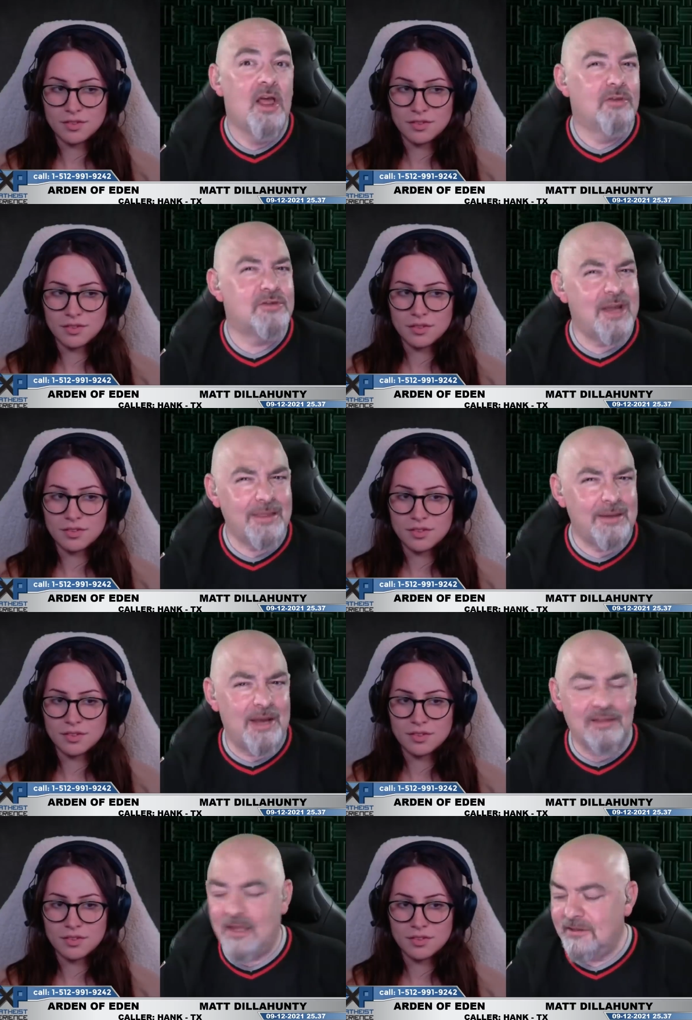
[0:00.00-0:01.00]
Speaker 1: there's nothing
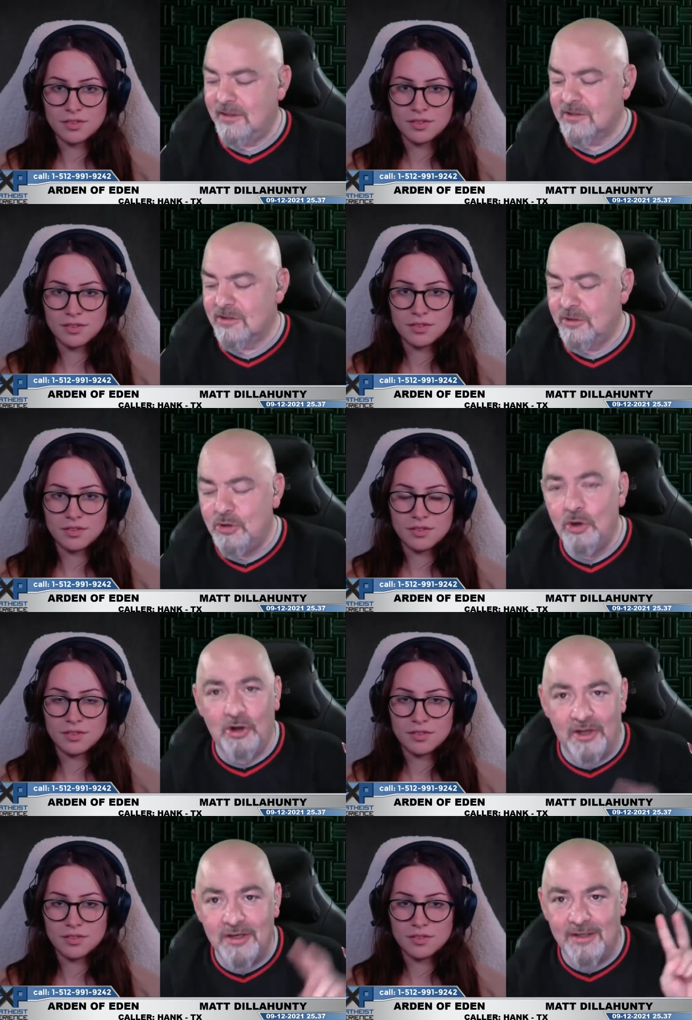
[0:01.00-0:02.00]
about that that is
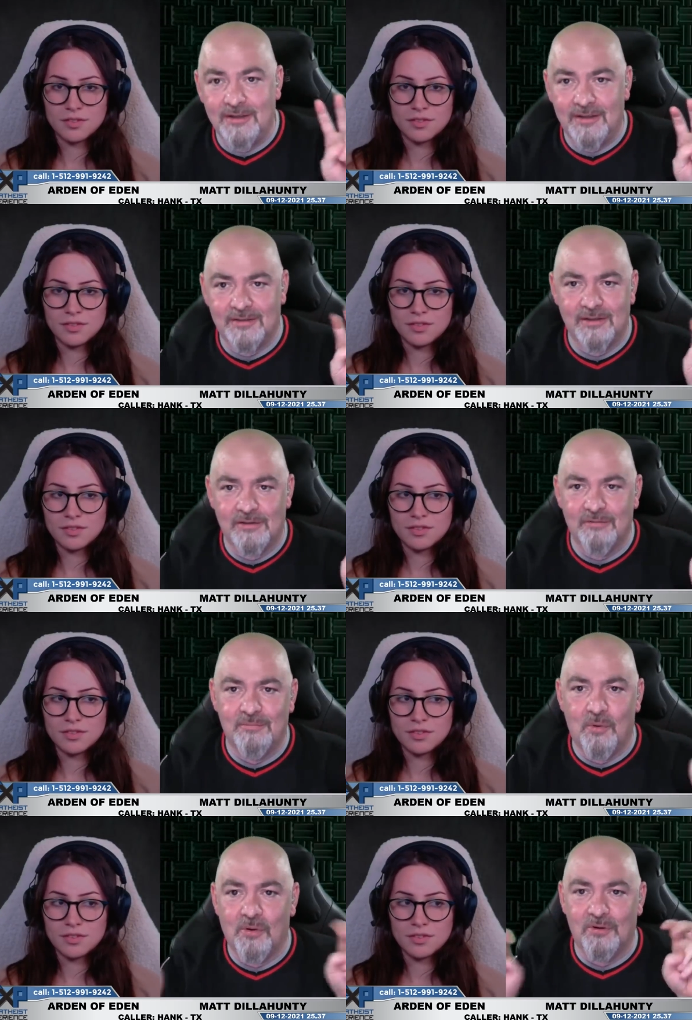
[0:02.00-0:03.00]
good in the sense of
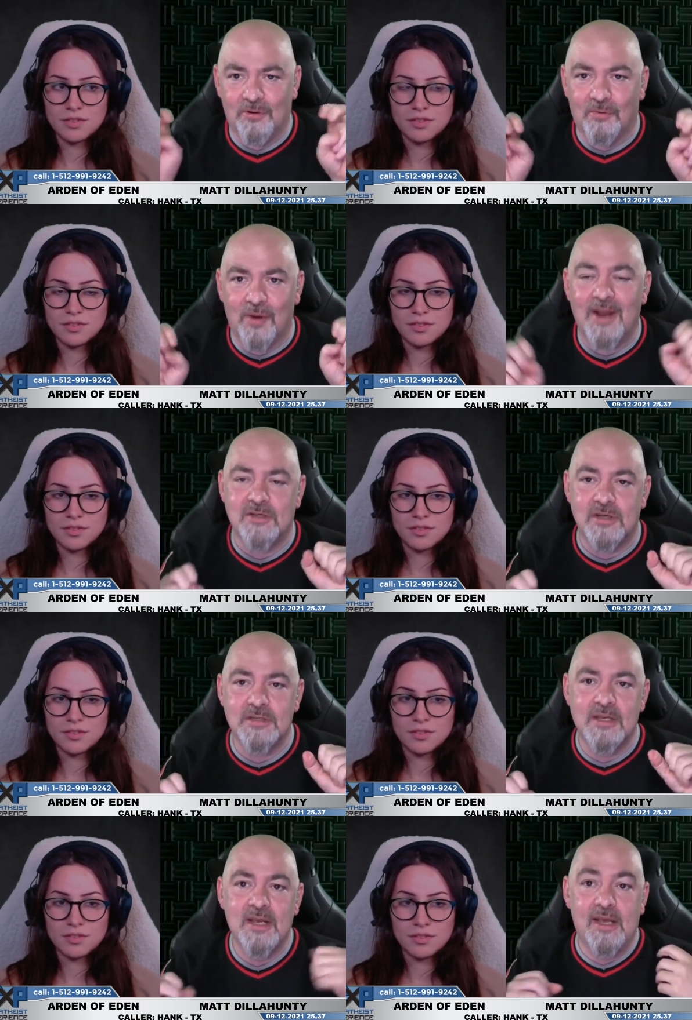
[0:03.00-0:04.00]
moral or
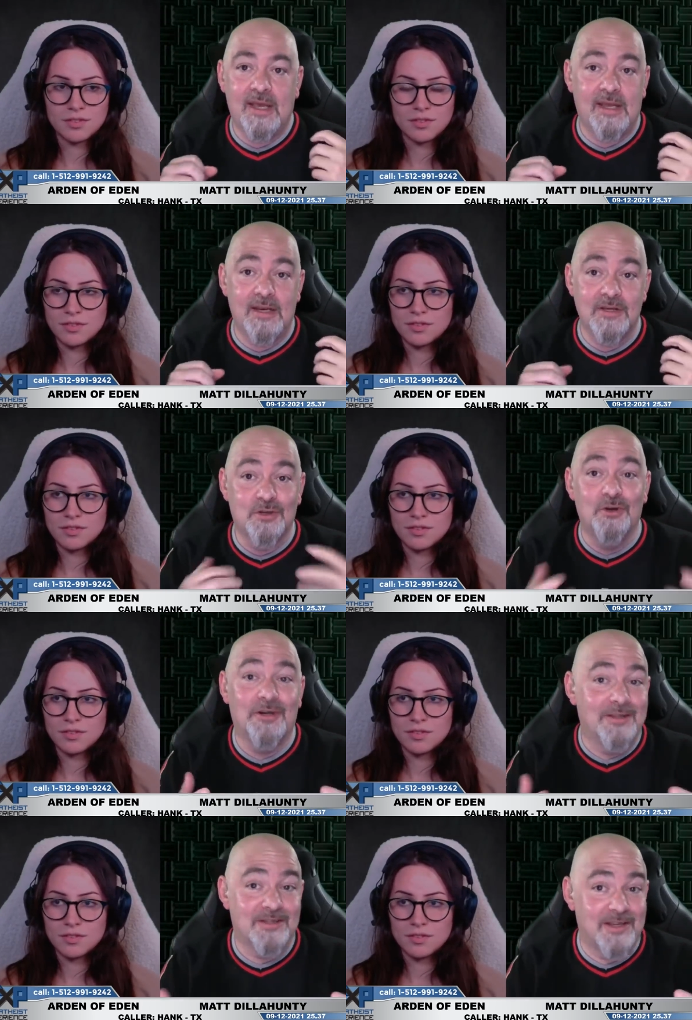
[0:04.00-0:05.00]
righteous. It is good
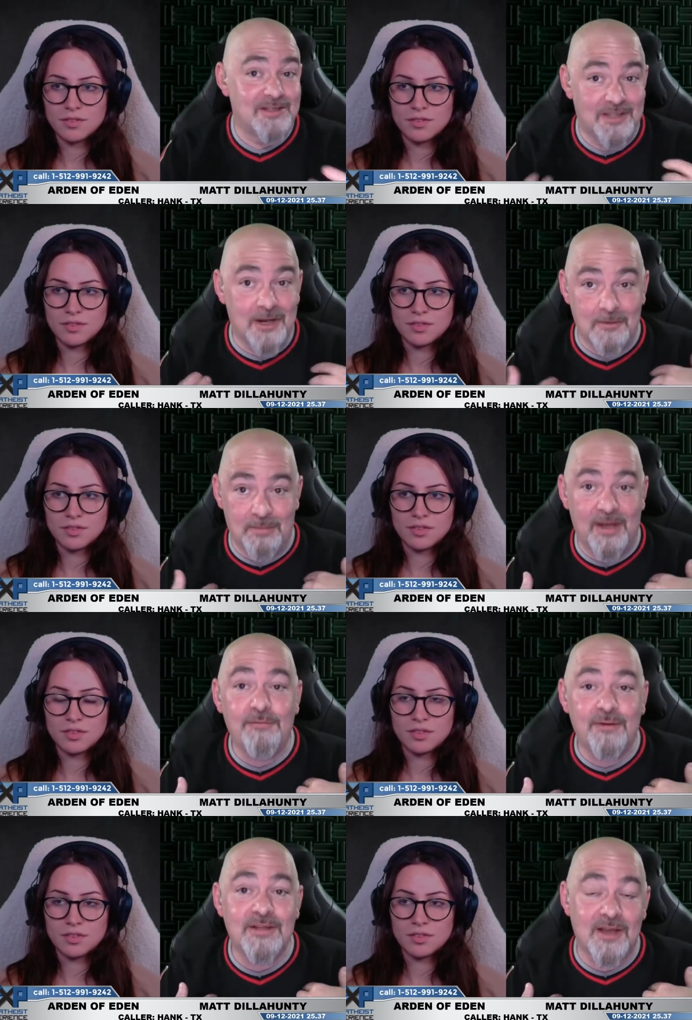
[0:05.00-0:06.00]
in the sense that it
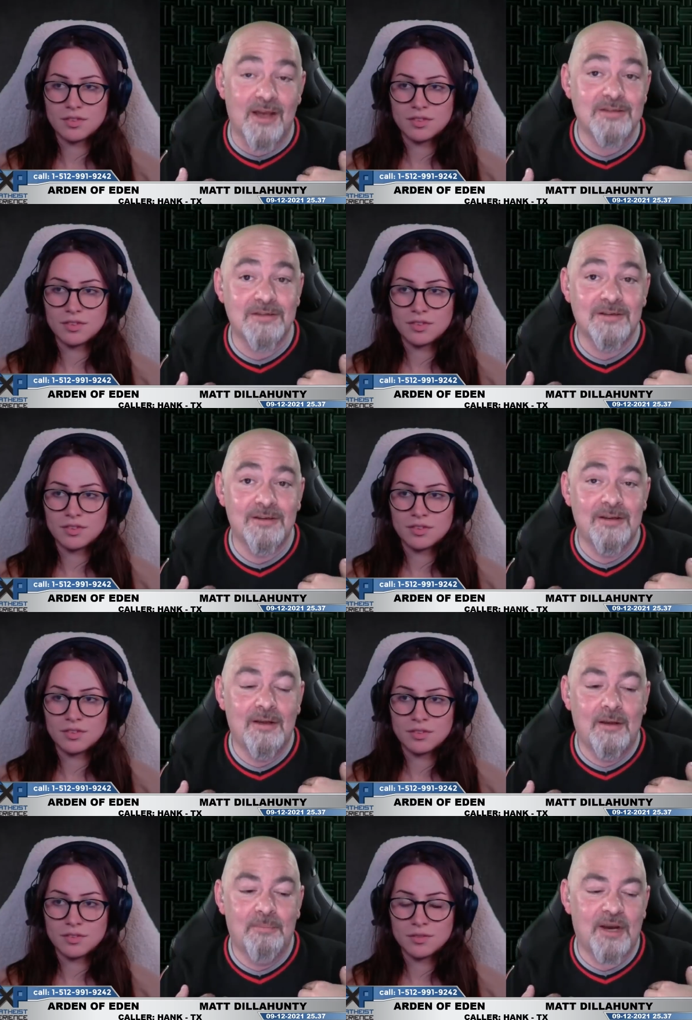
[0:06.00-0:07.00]
benefits us.
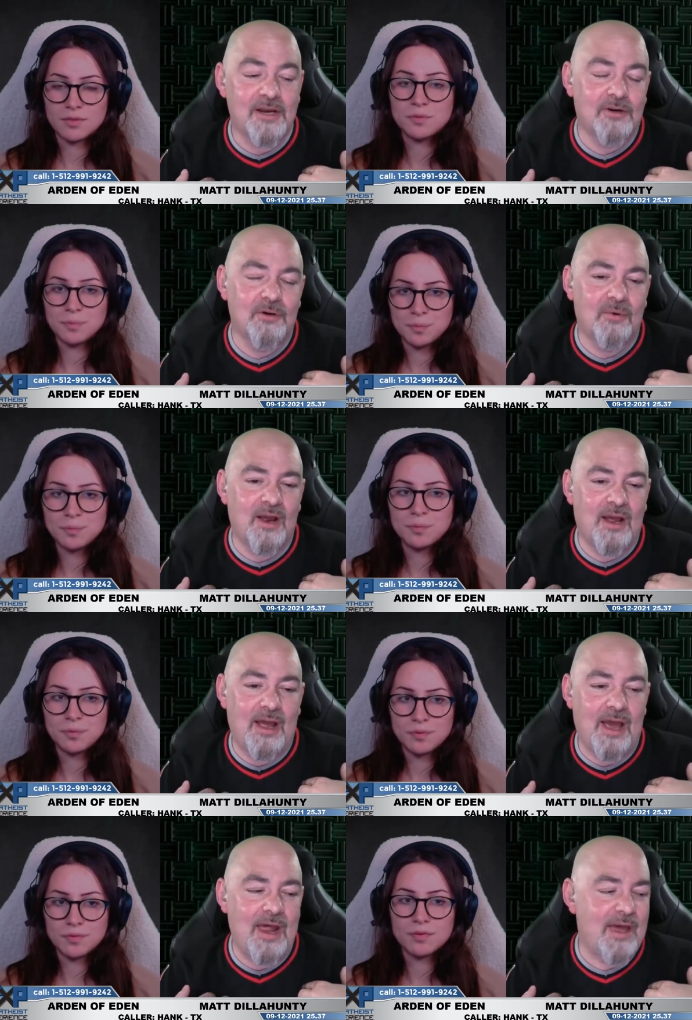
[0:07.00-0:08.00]
But I don't know what,
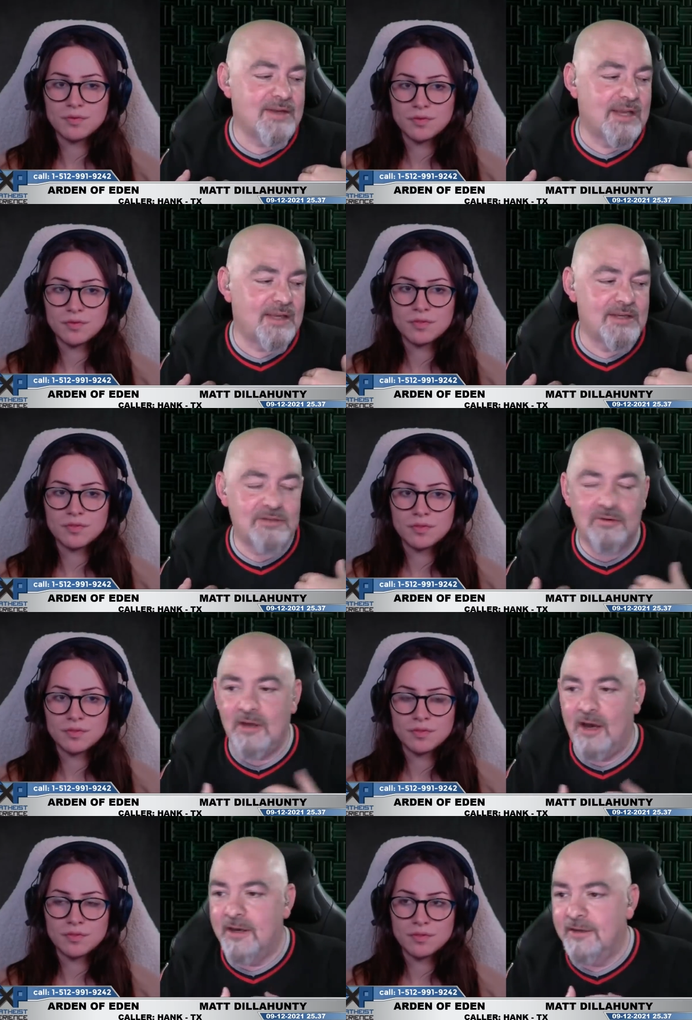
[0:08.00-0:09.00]
how, how does that get us to a
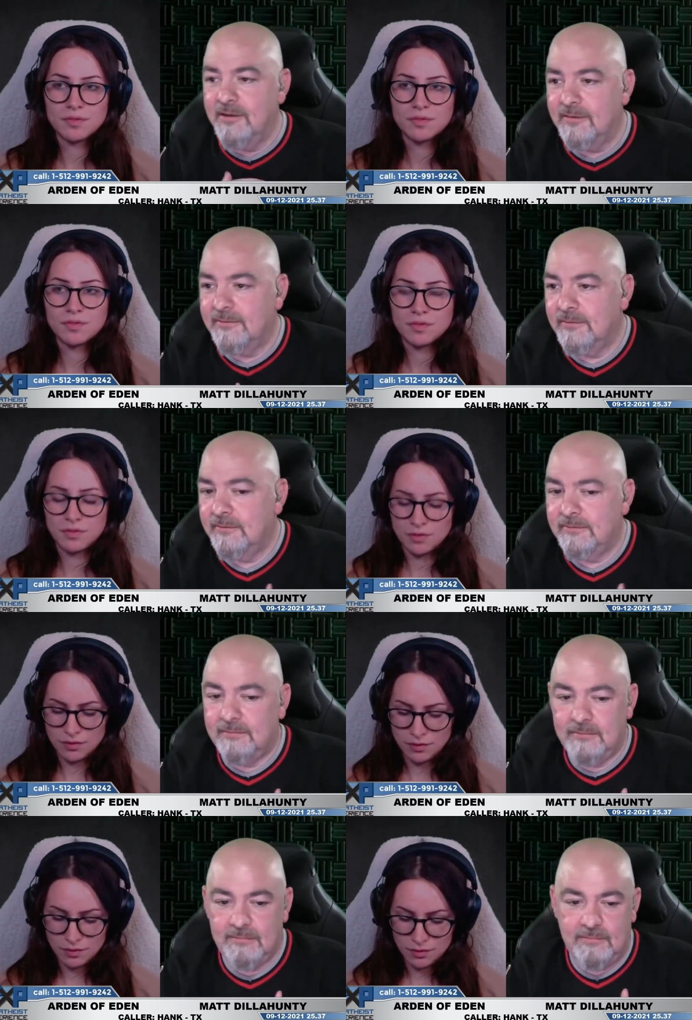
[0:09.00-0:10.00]
God, Hank,
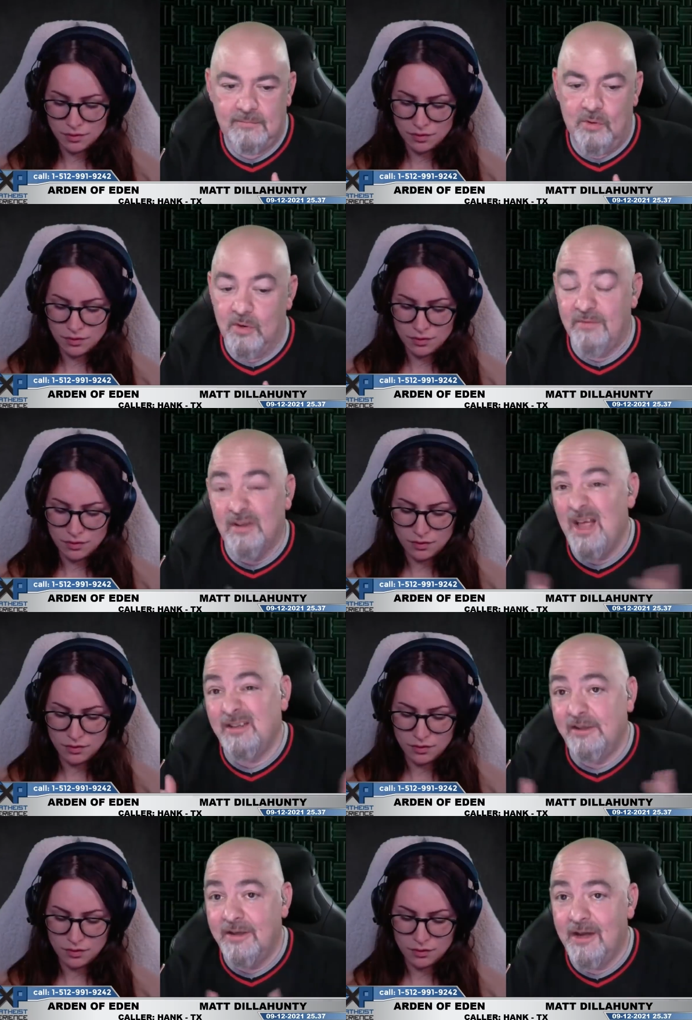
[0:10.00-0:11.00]
or even
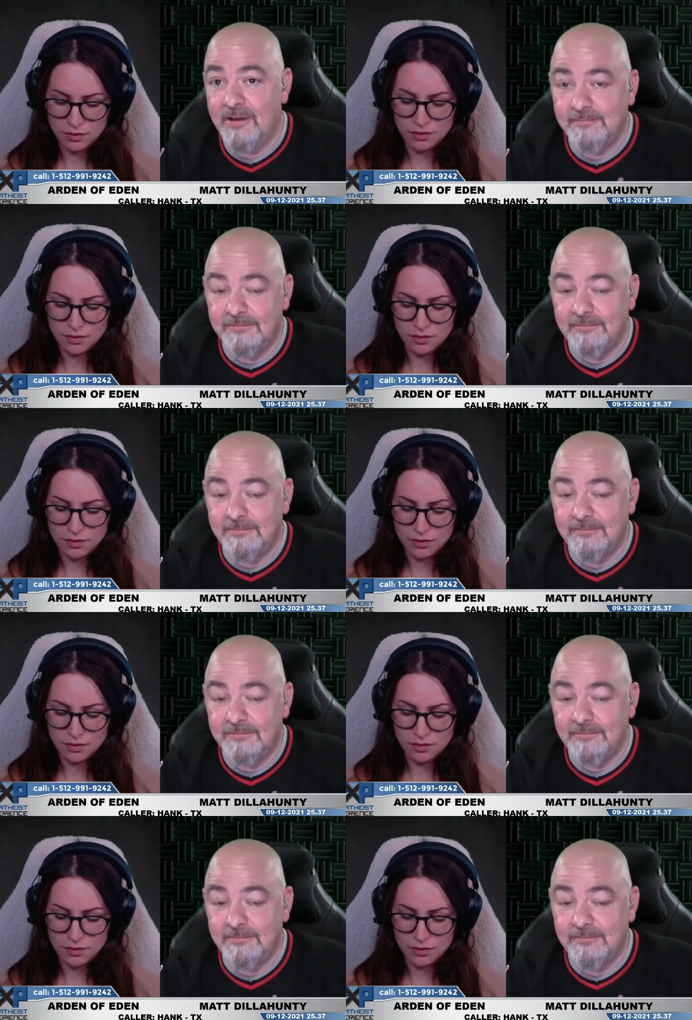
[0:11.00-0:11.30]
likely God?